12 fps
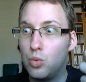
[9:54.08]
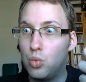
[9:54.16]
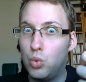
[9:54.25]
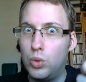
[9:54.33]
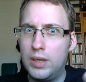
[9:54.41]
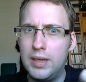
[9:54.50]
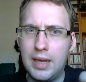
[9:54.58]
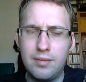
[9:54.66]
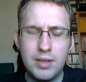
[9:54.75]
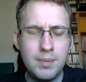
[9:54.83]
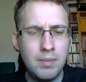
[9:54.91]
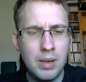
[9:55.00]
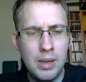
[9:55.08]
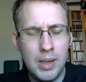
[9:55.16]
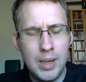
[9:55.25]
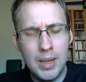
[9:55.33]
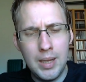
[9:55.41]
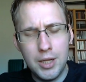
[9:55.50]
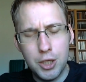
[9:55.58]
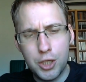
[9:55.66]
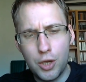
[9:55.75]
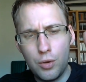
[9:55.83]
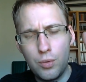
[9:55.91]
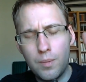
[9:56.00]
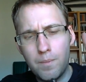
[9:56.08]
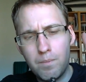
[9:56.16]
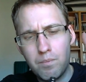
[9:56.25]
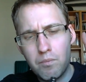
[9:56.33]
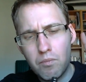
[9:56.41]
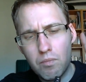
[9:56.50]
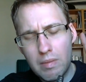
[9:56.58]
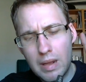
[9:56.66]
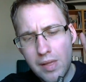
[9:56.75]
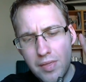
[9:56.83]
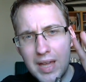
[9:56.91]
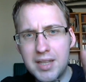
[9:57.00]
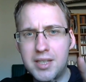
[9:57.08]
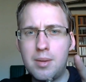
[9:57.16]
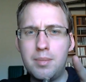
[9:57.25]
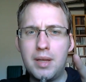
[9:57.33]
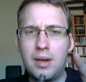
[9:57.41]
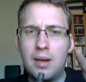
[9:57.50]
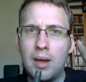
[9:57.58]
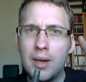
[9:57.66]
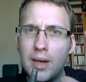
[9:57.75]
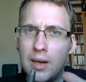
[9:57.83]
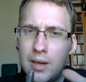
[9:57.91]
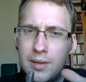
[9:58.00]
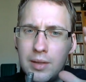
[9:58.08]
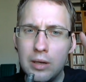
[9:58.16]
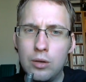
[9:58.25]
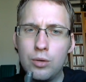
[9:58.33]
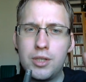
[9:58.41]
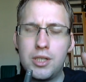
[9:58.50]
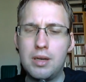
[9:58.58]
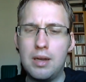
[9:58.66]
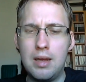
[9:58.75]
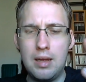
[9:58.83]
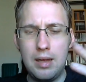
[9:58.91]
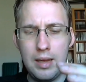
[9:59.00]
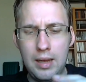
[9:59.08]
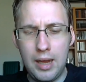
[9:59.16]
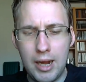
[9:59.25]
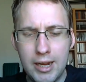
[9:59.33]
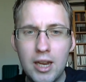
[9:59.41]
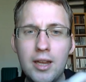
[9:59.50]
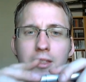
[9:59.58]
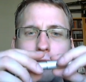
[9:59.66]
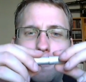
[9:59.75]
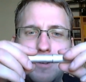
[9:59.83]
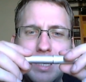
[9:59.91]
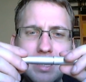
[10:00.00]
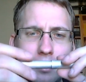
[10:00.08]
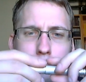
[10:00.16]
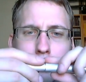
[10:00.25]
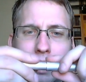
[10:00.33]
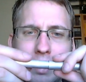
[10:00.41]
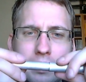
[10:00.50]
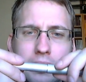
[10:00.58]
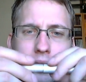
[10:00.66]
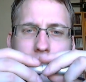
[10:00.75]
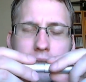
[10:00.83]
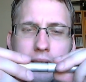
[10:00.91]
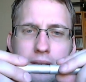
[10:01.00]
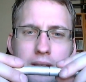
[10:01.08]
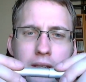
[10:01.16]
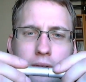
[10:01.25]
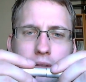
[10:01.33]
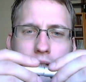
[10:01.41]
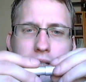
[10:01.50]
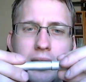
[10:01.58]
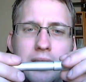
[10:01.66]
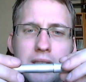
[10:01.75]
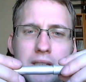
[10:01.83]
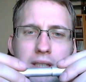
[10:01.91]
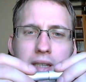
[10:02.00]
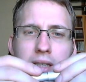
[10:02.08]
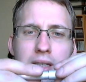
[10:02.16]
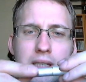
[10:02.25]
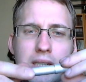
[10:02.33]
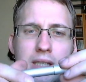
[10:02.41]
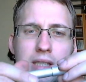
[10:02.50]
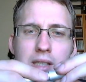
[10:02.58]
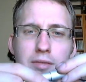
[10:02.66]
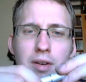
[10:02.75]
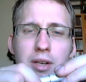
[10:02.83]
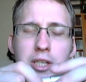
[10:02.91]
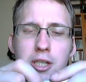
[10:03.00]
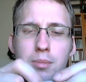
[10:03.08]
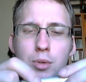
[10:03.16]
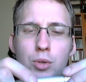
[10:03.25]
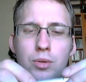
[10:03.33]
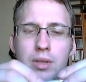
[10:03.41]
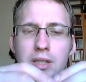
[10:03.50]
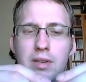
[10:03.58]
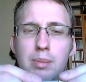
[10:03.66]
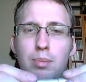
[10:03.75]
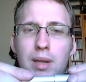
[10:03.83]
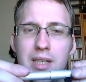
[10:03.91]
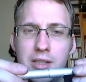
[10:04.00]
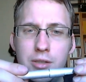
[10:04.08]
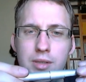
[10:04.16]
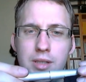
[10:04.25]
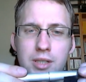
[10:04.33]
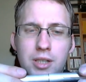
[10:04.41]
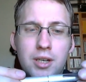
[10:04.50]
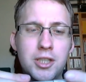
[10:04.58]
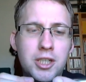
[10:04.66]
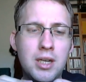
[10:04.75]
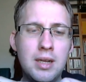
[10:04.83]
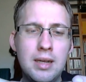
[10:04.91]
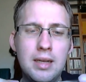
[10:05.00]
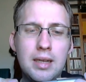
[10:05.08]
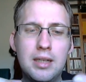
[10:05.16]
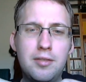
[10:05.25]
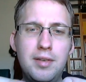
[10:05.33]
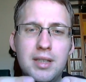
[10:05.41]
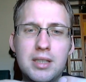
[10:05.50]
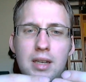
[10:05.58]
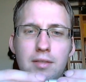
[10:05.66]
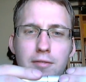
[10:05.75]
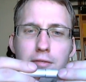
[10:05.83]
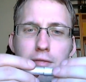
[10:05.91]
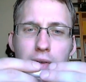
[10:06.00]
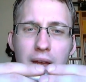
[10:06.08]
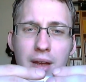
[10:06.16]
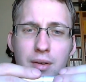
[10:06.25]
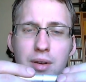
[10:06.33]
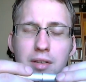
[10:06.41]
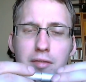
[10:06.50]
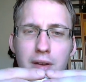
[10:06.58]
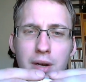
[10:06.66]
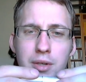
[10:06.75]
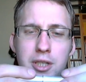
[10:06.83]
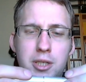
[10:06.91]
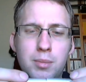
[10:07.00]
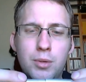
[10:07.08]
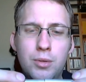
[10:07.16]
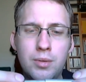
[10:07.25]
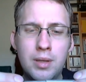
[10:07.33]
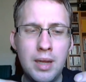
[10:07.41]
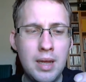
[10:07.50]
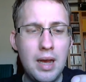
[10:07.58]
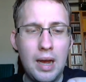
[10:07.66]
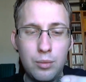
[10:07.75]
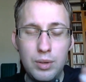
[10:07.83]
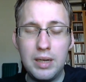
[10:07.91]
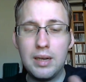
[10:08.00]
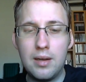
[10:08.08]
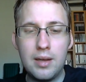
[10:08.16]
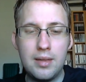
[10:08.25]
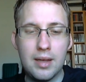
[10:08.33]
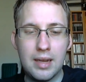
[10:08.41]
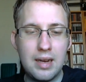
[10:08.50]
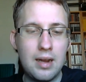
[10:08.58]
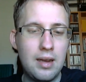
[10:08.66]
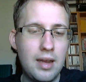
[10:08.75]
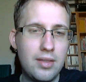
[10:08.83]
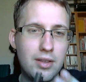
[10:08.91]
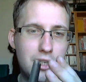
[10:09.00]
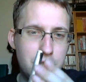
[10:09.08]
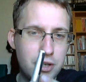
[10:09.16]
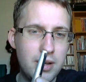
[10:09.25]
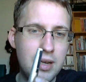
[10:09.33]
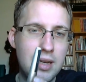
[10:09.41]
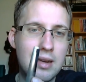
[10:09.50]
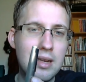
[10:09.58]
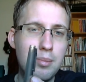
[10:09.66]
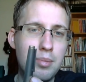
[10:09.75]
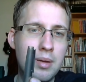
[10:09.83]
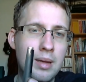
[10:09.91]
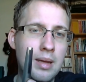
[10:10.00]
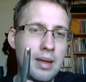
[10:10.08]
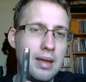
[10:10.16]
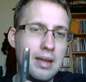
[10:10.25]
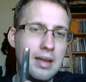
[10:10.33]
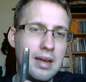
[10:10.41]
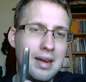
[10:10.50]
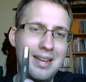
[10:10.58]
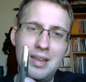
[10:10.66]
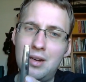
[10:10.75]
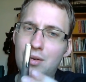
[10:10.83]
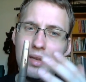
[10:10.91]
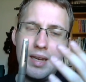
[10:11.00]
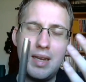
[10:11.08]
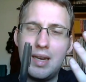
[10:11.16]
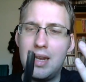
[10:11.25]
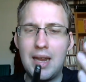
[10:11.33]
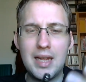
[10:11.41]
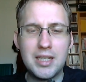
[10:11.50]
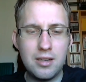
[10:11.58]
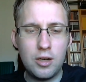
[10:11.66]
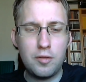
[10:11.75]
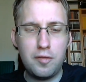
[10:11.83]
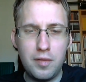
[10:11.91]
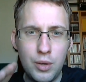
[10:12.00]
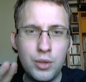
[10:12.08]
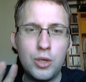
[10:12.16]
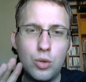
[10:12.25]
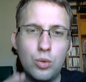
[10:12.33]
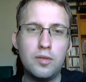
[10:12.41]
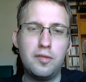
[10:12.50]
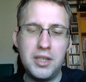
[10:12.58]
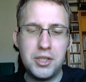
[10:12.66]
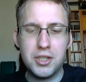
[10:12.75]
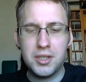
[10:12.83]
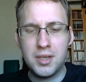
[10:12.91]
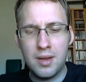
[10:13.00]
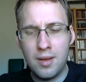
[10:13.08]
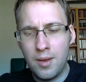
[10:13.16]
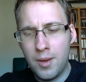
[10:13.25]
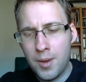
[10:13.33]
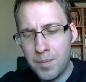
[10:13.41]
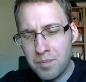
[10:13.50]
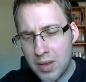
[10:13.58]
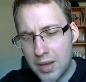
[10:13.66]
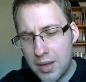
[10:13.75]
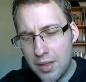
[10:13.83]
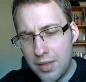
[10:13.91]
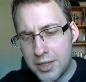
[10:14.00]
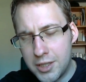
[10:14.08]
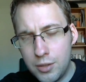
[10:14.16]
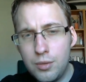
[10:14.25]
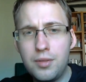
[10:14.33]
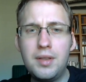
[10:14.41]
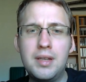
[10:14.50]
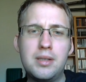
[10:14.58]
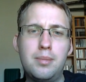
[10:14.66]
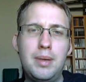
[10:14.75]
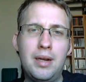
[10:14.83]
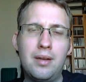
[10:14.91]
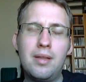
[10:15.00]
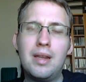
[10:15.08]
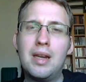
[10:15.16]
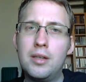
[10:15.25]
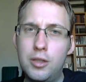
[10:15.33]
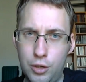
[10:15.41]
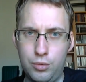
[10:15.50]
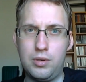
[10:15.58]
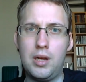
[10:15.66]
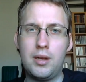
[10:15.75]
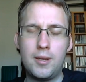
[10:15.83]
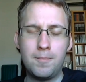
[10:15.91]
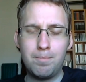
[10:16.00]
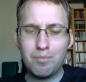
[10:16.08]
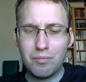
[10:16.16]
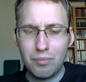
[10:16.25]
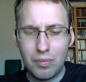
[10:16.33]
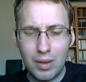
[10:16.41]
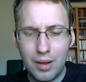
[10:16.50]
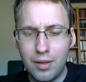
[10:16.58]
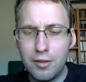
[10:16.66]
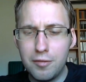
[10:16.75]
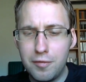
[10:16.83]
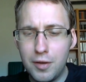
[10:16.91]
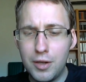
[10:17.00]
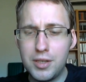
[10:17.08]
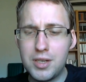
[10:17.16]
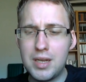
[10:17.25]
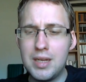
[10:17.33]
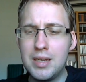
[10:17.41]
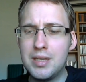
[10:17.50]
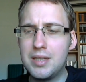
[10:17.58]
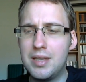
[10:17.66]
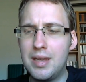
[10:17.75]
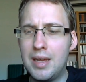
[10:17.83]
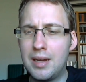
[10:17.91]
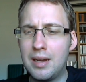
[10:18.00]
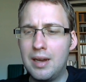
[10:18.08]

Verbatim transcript: really heavy. So that's something I like. I like the looks. Uh, I like the feel. The metal is, the, uh, you know, the stainless steel. It's it's it's very smooth. It's very pleasant touch. Uh, it feels very very smooth. I really like that. I like that shiny clip. Uh, I you know it, it it has a lot of very cool features. There's two things about it that I don't like. The first is that